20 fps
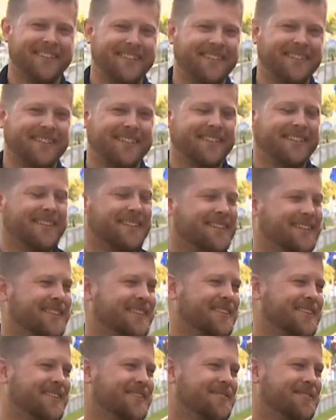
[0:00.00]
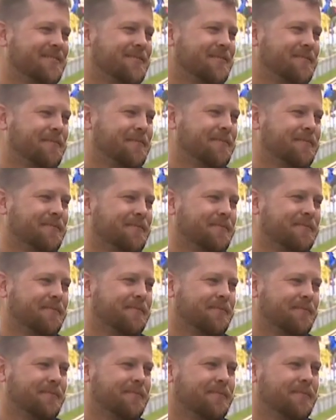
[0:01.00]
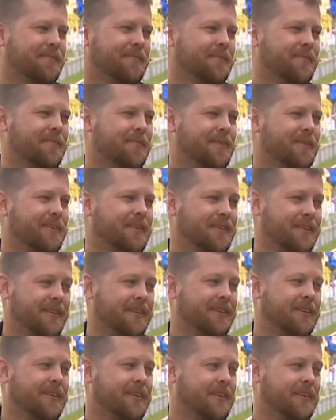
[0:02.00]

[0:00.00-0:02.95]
(silent)